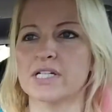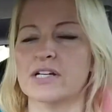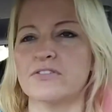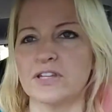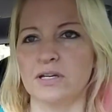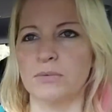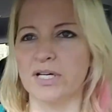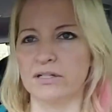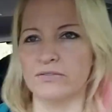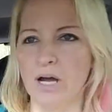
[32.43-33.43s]
and I feel like I'm
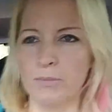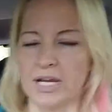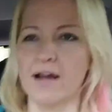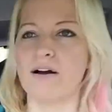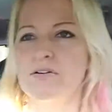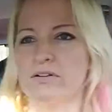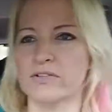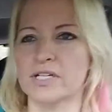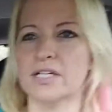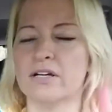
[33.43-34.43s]
kind of coming out of
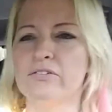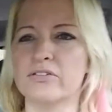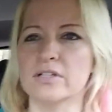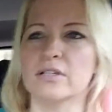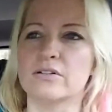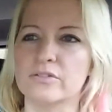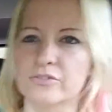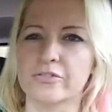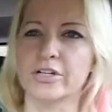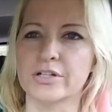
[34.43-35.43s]
it, I feel a little
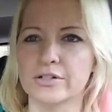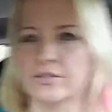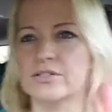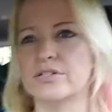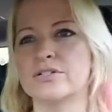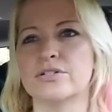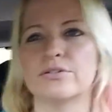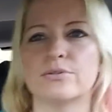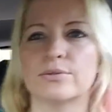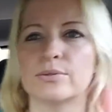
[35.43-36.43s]
freer to
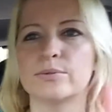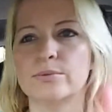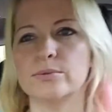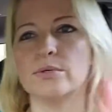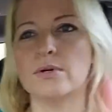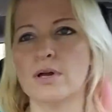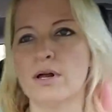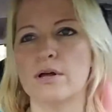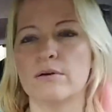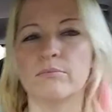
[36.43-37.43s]
do
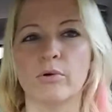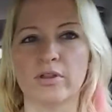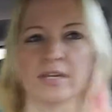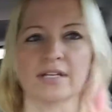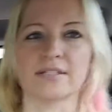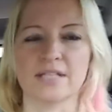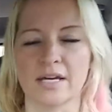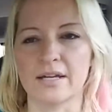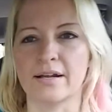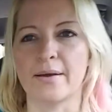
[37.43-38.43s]
more things that